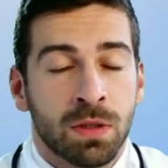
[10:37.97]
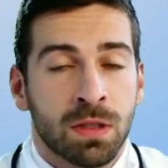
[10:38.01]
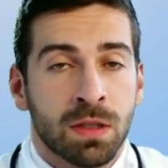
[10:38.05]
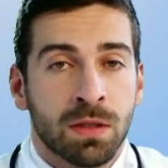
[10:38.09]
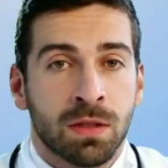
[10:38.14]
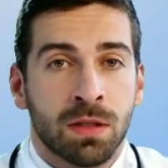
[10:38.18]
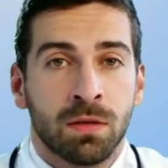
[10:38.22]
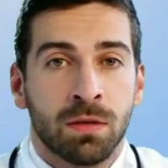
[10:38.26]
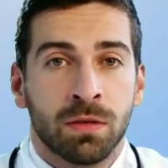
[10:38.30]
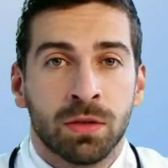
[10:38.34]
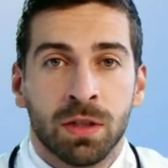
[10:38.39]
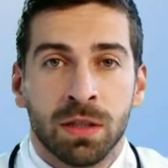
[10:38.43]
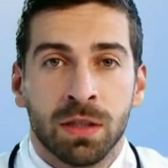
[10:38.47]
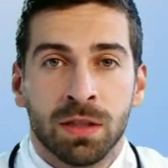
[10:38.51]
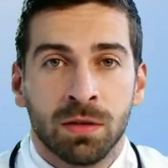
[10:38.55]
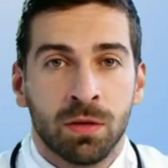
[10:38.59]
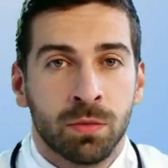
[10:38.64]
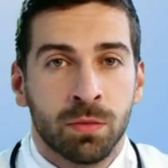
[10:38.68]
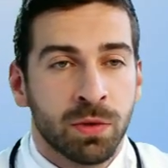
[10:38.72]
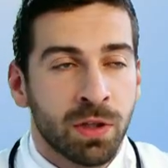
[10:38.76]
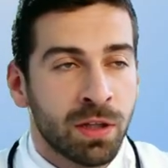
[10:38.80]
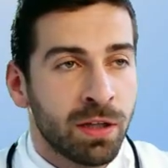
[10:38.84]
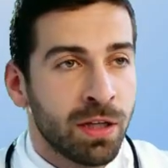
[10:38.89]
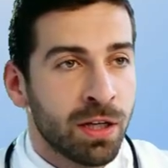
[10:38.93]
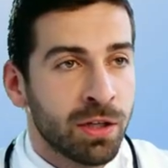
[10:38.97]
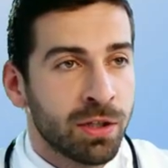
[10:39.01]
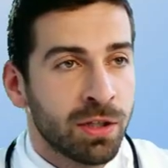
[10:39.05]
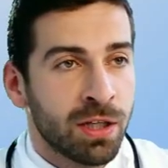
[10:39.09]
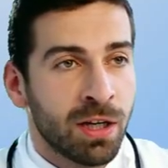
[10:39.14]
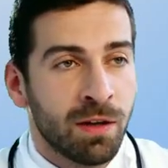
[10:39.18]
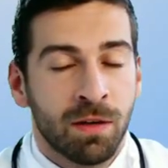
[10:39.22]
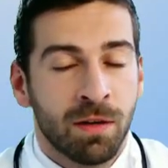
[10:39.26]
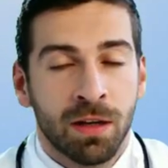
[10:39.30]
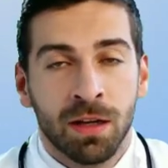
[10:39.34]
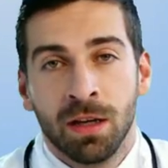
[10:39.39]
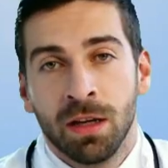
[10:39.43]
Soreness that
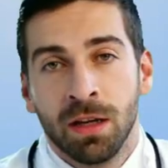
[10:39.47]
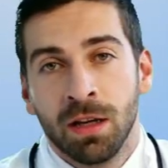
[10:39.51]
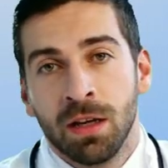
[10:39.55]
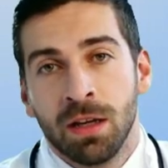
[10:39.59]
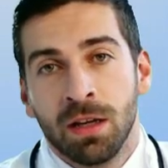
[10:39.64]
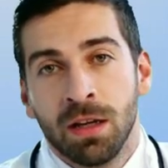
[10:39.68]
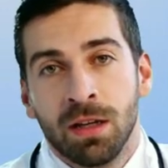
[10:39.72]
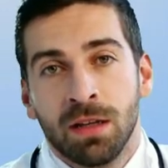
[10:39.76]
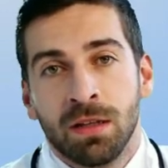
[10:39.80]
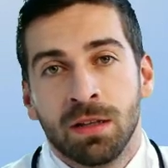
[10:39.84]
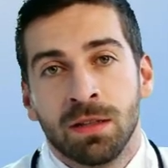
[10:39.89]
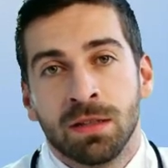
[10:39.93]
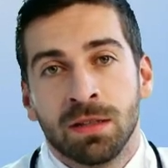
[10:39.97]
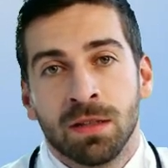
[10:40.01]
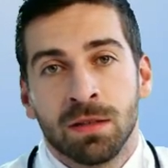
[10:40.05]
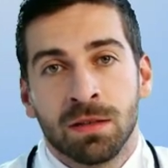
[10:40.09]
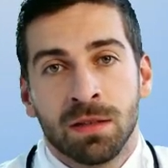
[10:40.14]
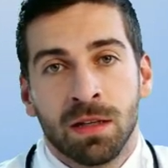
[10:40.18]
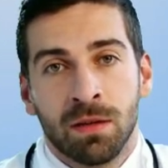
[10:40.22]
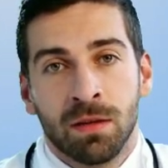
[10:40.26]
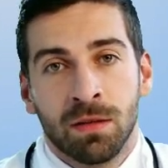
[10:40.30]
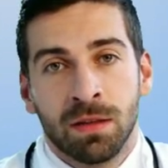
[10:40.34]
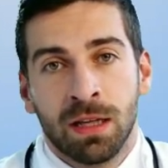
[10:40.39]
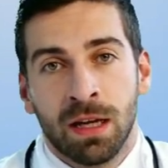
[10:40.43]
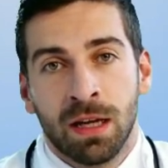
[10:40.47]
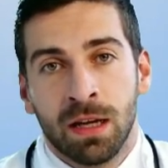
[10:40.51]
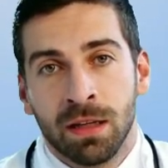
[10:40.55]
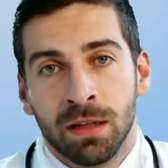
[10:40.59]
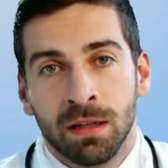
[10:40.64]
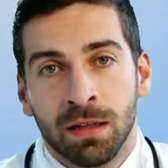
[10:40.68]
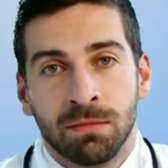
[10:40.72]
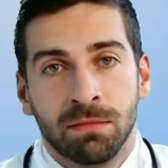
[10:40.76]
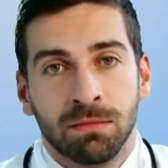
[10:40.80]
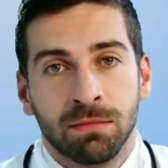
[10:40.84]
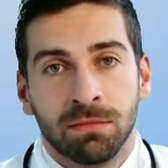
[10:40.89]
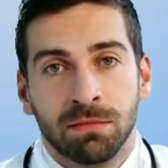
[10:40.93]
doesn't go away.
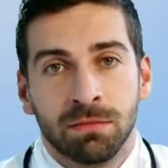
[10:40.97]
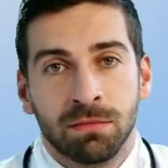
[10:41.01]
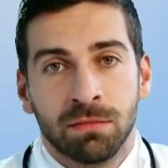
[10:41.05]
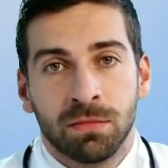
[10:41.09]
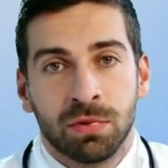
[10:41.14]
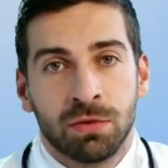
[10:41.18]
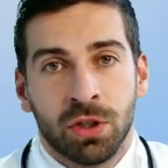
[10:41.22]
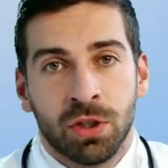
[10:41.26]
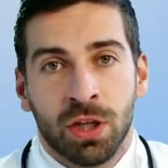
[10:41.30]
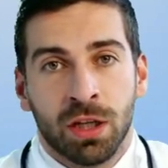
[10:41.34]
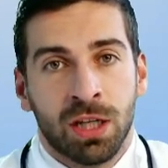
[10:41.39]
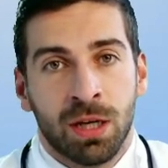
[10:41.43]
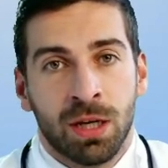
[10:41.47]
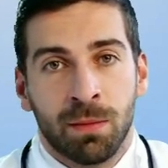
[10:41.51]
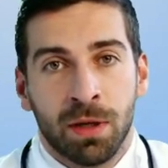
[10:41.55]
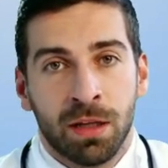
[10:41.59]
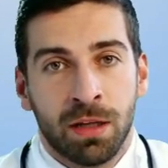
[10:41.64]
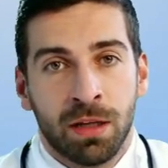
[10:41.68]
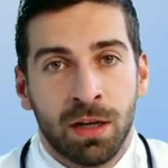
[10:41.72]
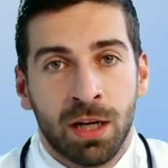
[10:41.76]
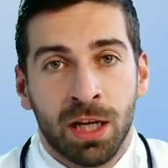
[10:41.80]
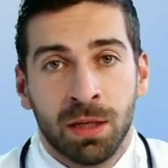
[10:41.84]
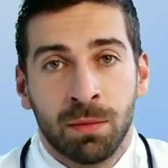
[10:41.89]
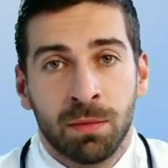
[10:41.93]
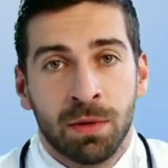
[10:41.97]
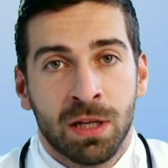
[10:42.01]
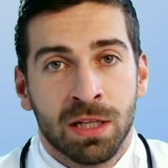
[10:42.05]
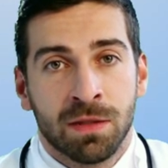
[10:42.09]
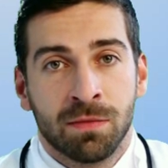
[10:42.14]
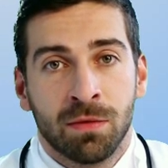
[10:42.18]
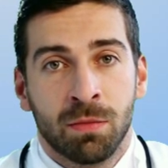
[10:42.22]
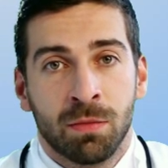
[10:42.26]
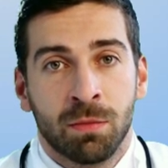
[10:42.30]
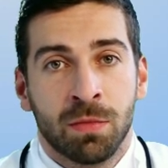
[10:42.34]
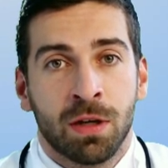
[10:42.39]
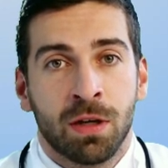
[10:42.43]
Tired legs after short
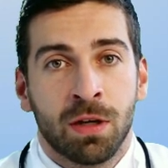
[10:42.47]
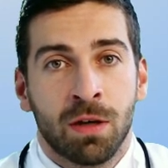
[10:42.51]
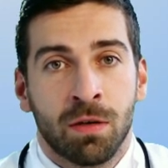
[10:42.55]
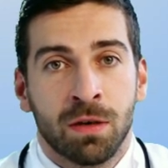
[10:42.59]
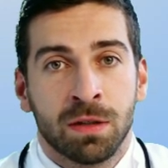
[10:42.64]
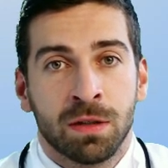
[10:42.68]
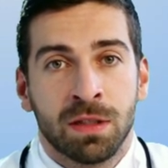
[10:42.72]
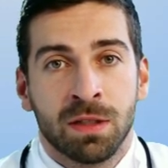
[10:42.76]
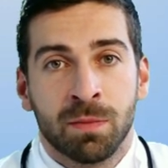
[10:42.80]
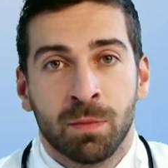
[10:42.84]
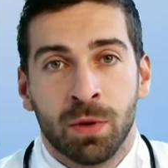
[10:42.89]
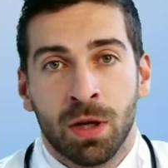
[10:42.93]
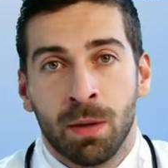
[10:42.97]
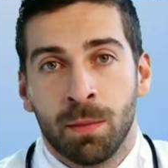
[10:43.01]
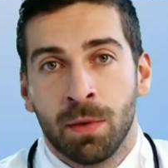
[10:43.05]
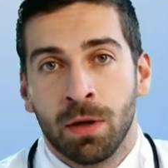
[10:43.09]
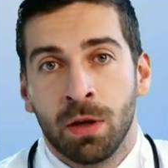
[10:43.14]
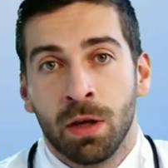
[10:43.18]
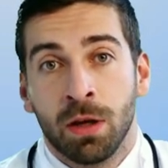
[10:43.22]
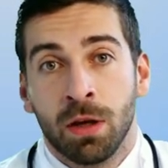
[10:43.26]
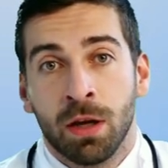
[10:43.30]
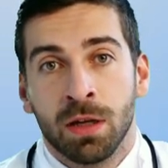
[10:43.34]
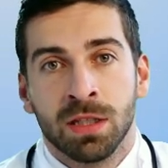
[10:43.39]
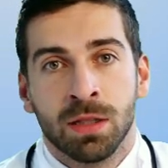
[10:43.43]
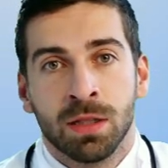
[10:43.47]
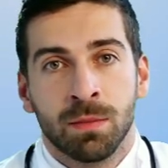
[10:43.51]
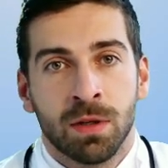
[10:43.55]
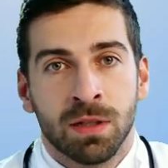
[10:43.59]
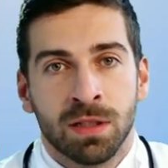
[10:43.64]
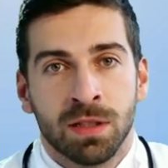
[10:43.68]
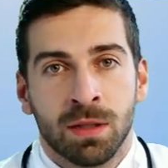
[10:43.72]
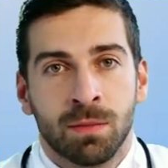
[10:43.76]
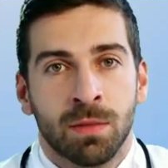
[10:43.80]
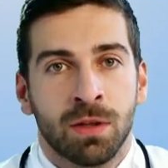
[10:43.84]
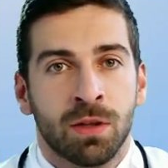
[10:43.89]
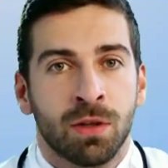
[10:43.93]
walks, slow healing
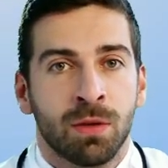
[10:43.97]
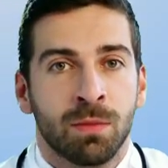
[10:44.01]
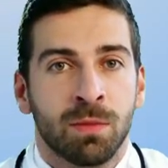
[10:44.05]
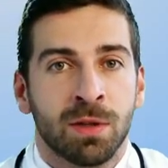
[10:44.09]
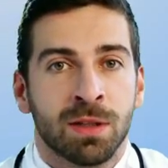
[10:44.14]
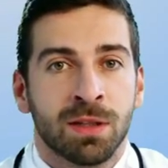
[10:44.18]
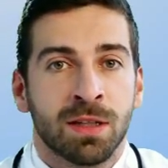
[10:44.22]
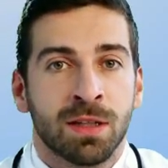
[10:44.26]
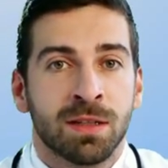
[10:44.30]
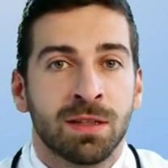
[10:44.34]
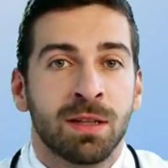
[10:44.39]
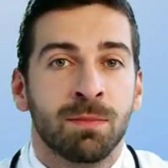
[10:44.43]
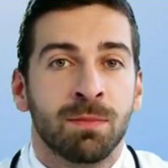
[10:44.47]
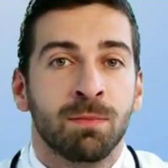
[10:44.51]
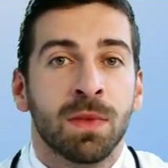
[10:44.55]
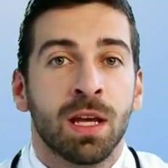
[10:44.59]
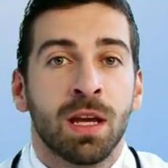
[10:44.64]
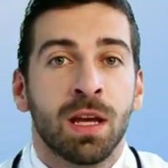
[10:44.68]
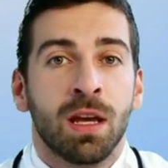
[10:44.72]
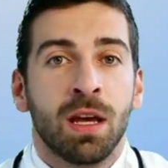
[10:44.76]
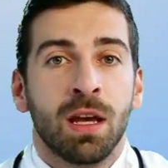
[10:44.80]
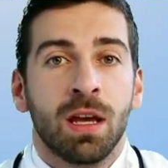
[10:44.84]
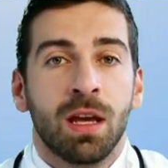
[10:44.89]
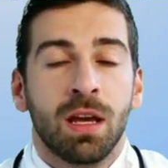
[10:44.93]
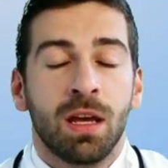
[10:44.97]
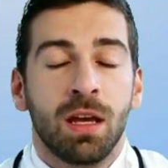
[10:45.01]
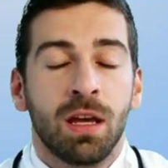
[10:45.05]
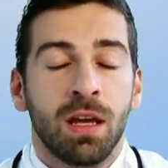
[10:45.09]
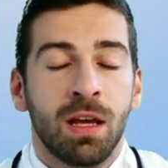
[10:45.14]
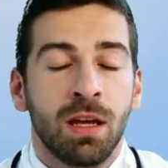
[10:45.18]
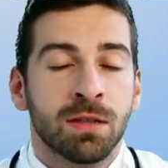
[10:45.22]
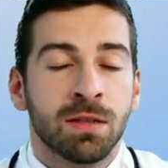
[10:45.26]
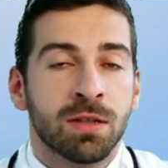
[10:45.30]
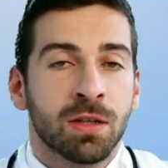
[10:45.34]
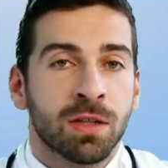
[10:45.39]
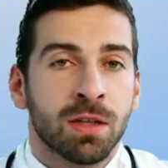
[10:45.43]
after minor strain,
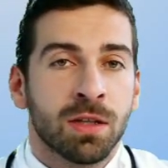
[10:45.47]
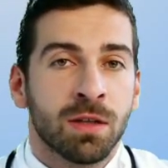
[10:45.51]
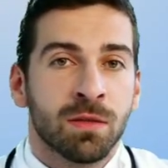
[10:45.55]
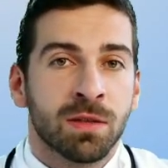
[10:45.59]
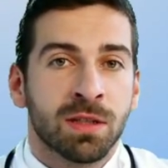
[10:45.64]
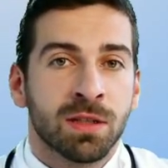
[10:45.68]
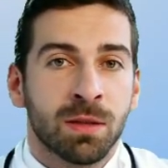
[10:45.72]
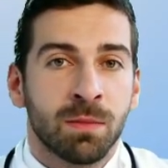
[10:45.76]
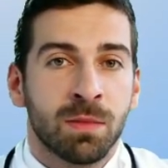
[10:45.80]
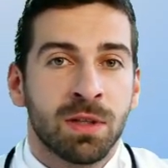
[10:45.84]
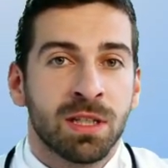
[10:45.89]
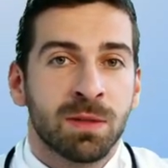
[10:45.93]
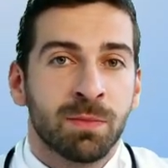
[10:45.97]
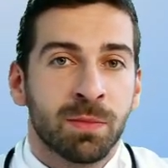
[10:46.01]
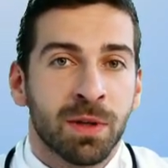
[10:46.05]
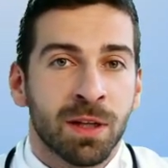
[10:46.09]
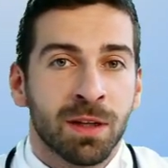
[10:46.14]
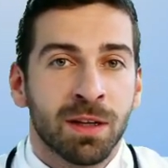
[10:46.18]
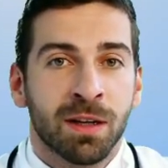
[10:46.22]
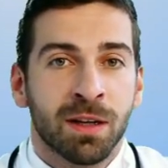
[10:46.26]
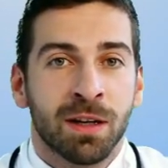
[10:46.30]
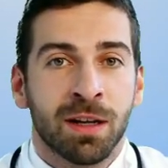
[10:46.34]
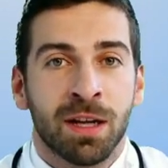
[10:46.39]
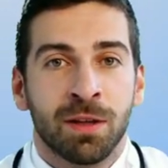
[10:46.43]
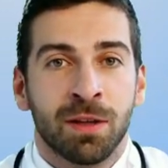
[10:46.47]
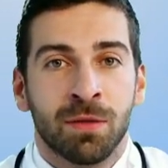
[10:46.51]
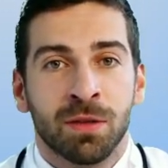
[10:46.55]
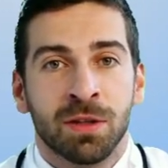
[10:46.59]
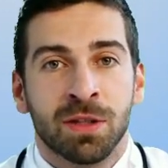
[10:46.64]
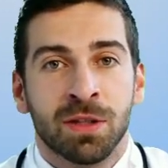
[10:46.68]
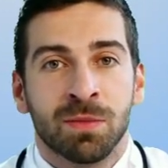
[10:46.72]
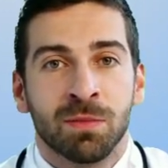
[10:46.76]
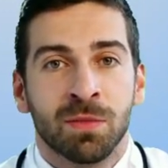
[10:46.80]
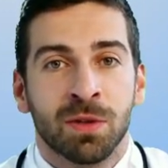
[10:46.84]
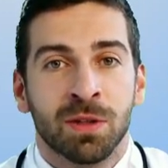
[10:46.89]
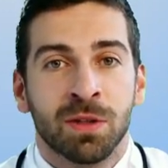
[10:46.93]
and a general sense that
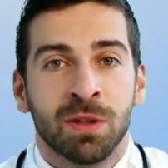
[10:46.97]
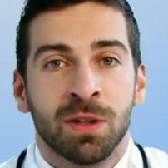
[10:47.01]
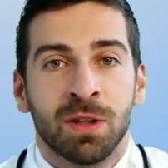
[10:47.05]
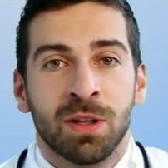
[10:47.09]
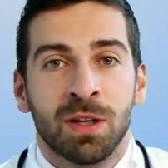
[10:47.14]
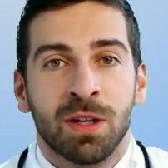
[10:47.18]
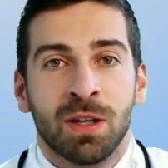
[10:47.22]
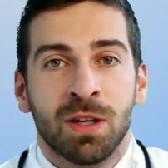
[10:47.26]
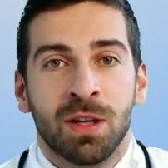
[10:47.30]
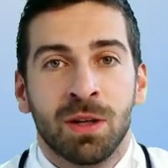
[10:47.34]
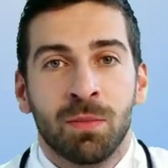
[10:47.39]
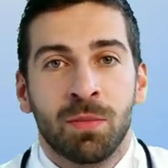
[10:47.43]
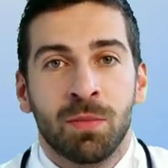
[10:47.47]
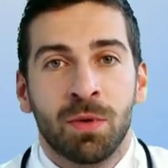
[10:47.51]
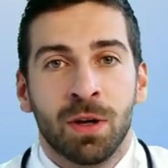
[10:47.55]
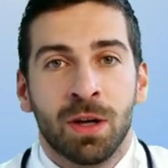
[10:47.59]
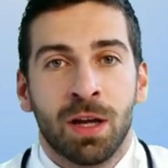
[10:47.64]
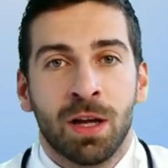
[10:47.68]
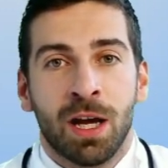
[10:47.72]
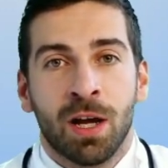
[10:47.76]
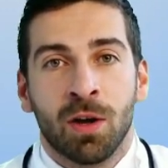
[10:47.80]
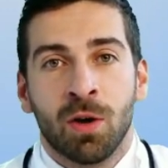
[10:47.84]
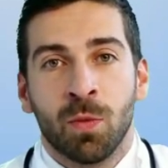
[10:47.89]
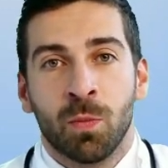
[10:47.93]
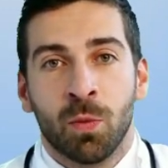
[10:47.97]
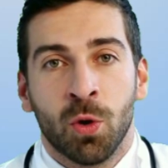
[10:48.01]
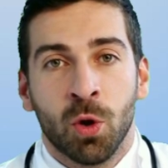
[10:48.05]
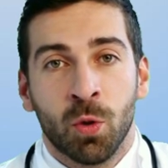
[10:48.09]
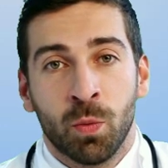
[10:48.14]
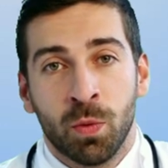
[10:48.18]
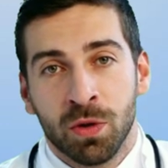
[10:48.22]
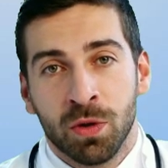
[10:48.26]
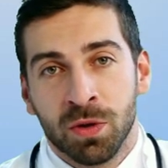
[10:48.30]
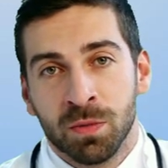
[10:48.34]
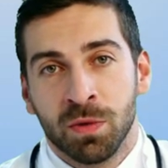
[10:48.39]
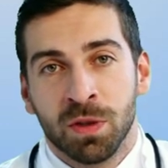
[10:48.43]
your body is stuck in
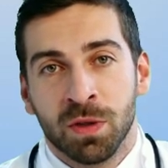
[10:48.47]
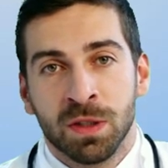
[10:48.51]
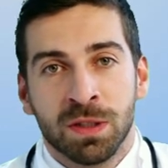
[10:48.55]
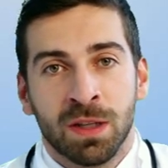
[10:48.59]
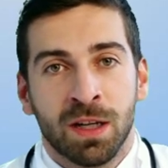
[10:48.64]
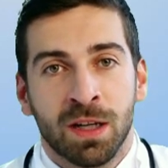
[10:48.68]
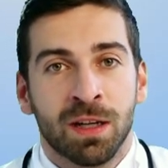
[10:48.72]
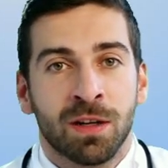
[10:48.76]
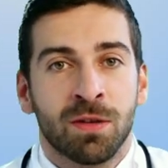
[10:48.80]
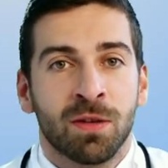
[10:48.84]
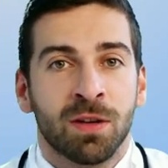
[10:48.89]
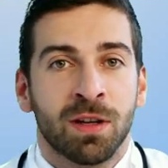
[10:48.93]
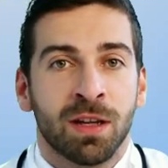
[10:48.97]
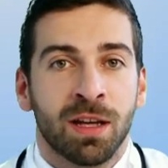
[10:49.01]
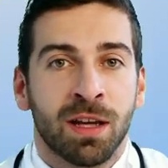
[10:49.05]
slow motion.